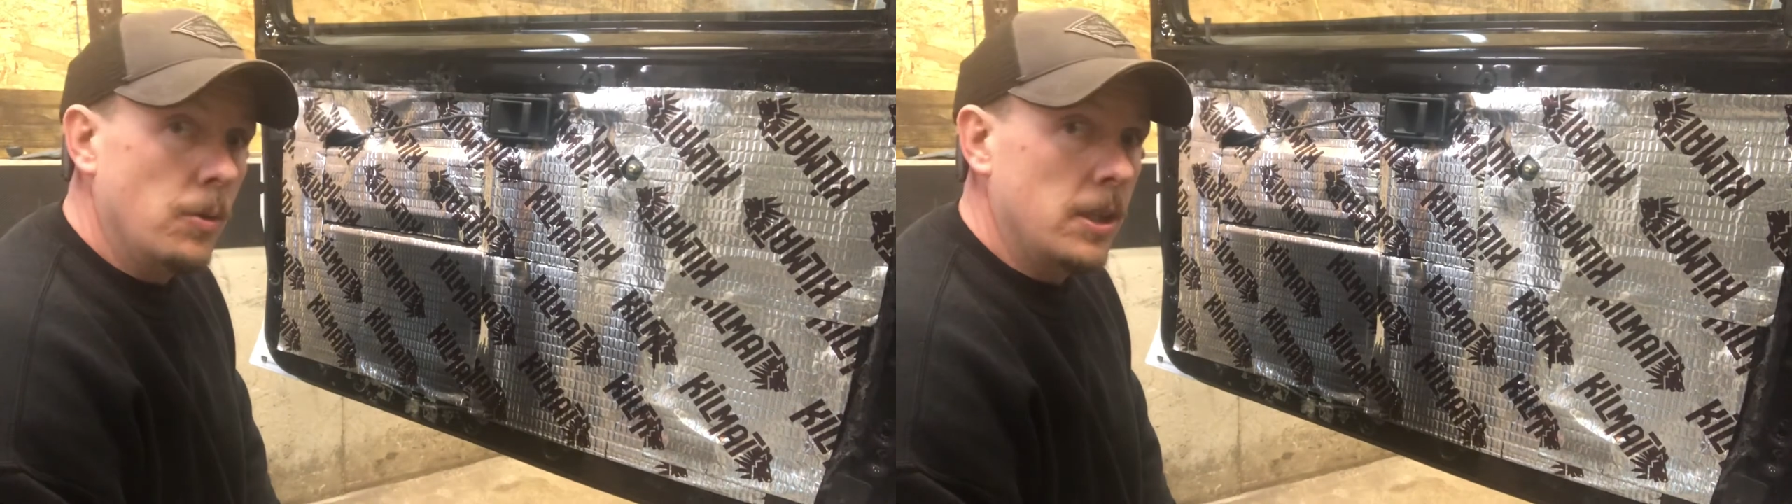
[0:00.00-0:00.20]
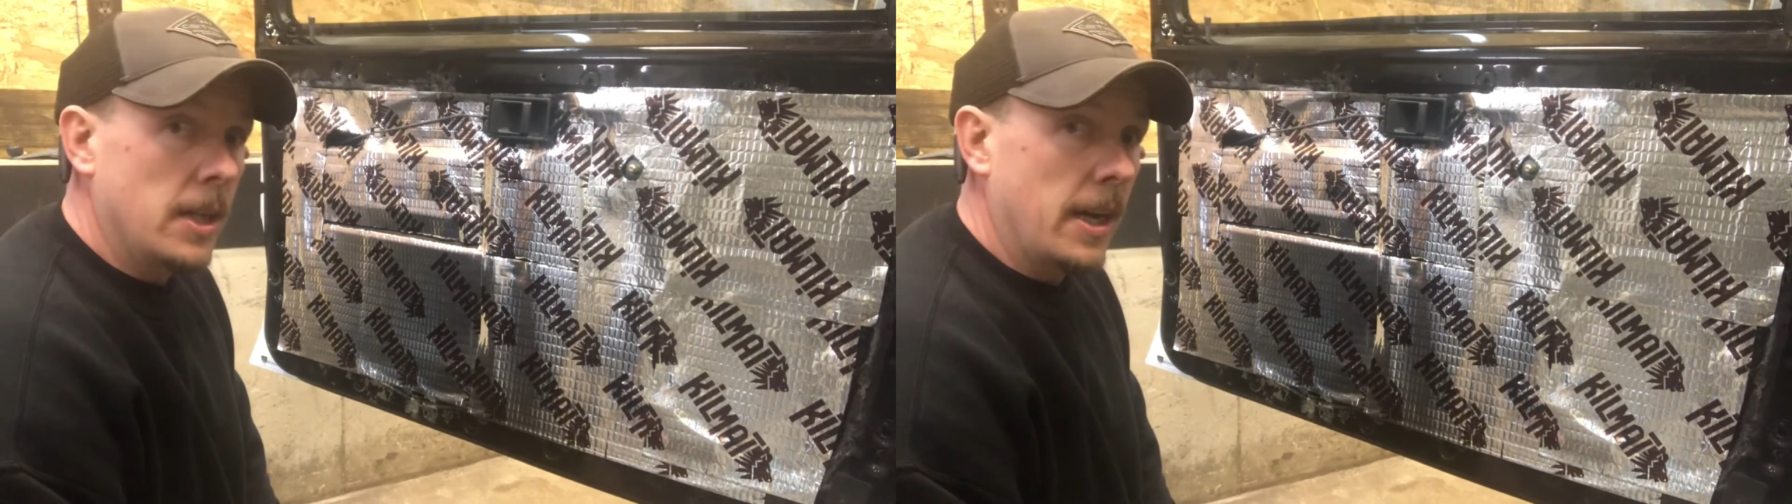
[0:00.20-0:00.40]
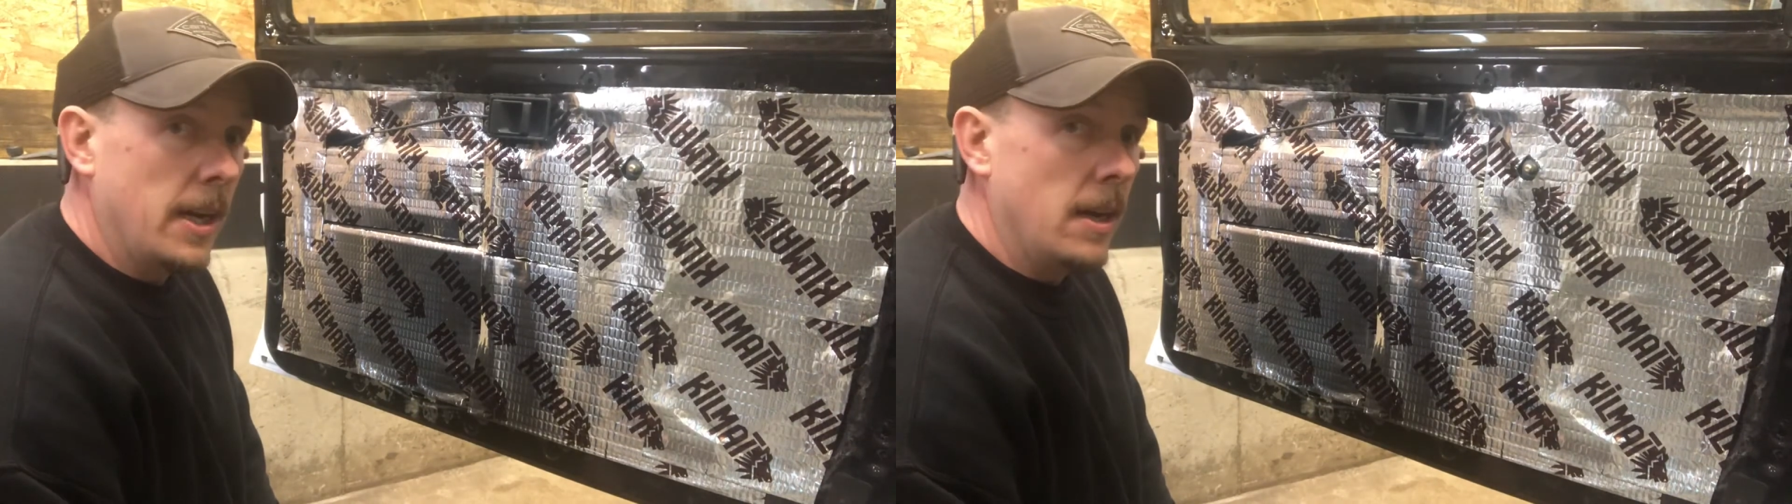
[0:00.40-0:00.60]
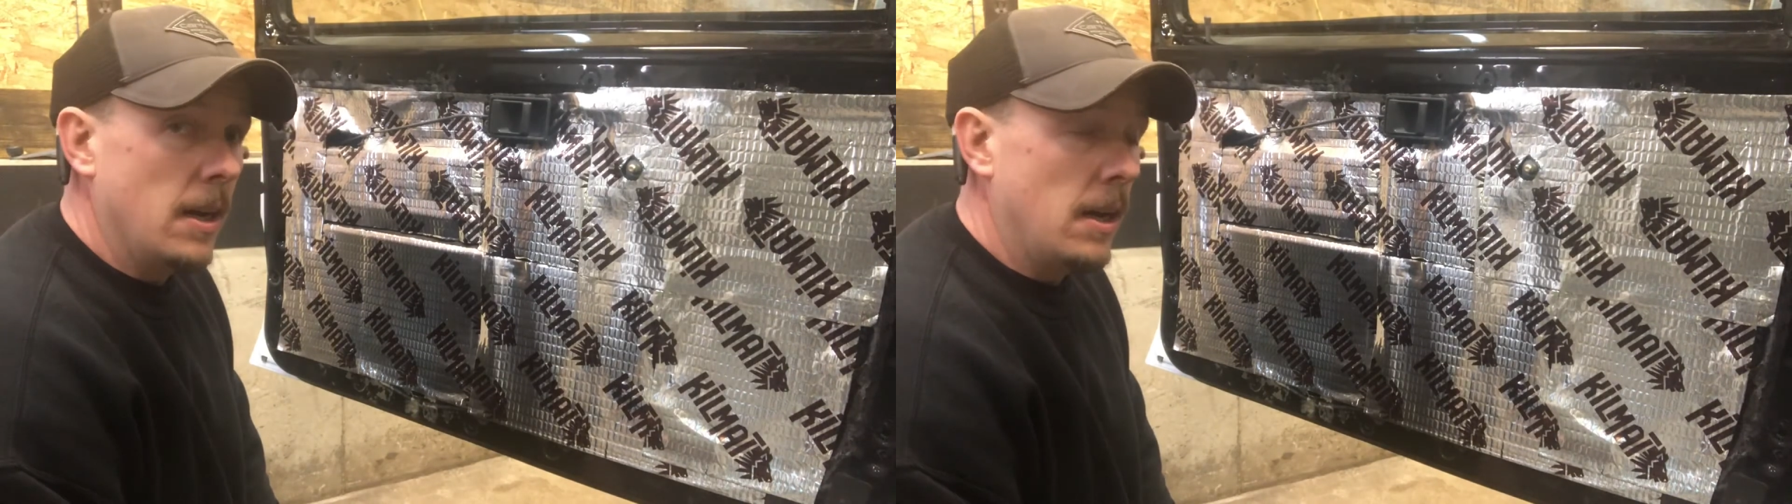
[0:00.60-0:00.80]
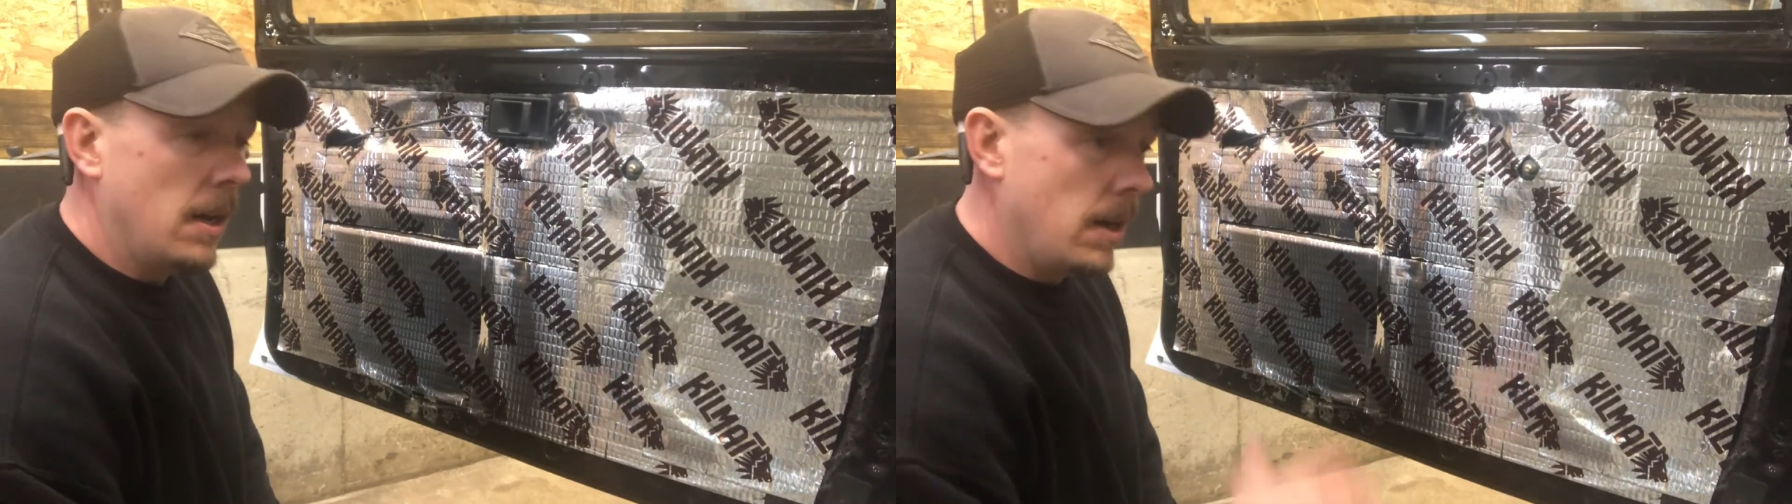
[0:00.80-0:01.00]
second
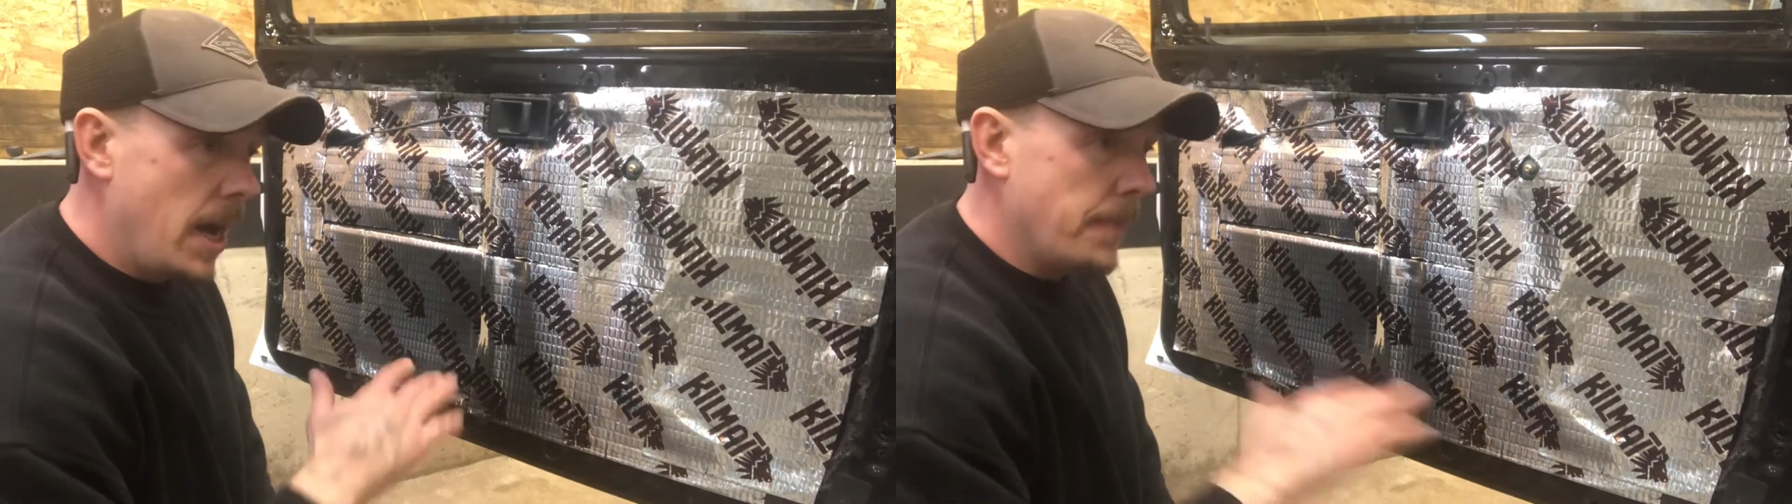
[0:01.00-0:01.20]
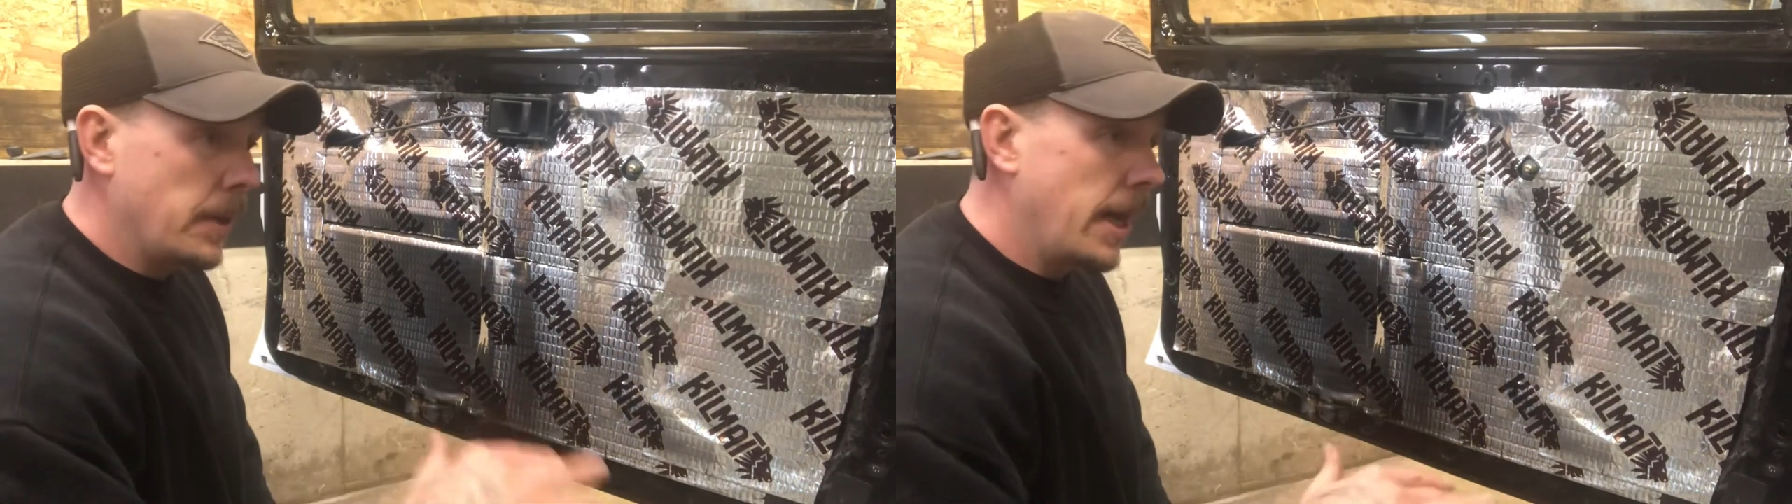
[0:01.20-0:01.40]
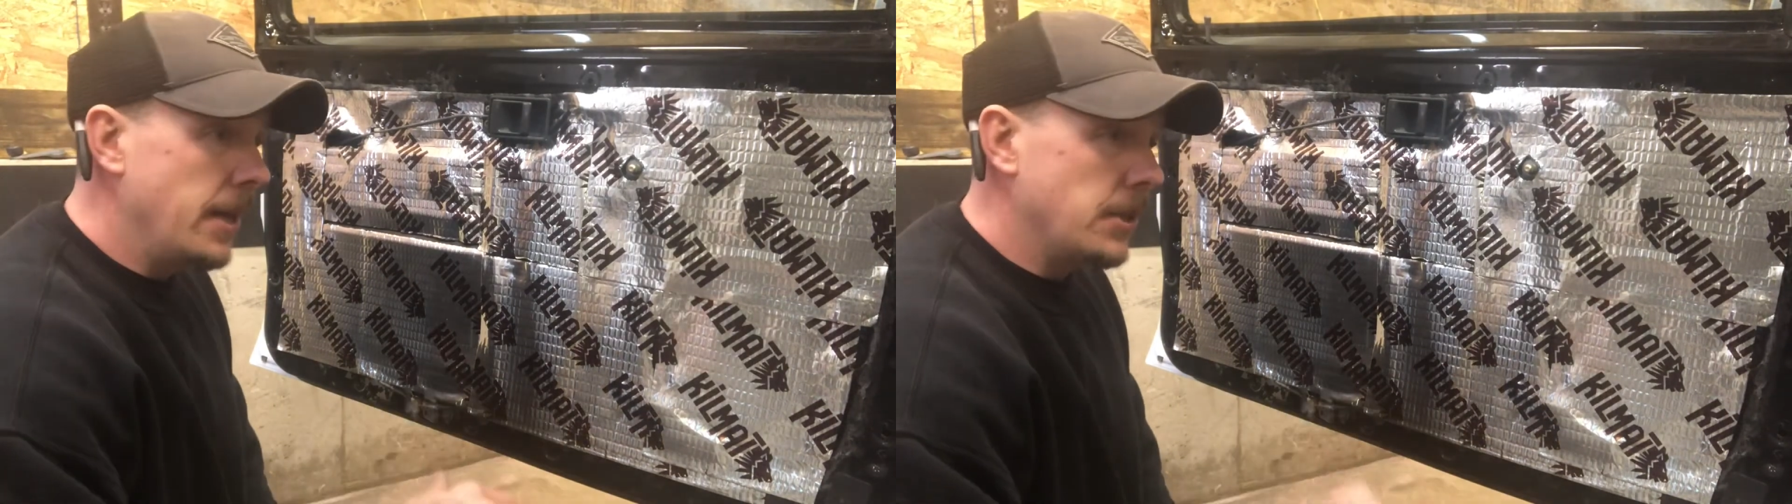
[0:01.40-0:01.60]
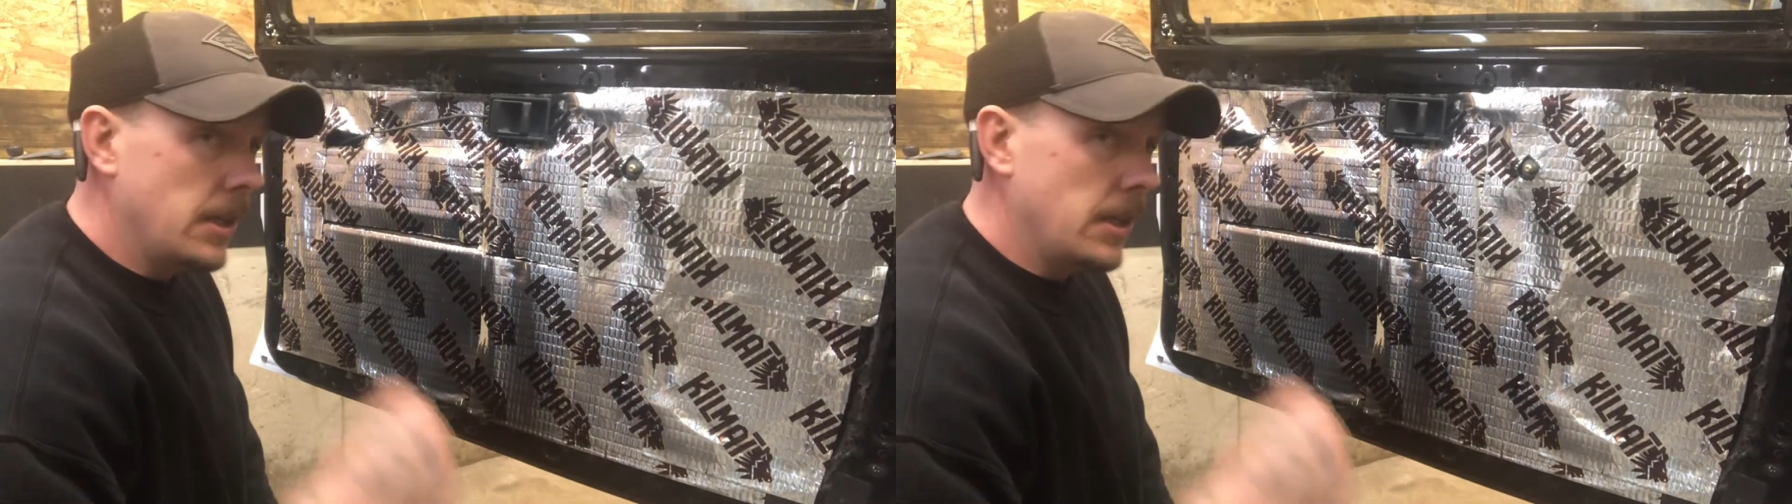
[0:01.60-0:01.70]
application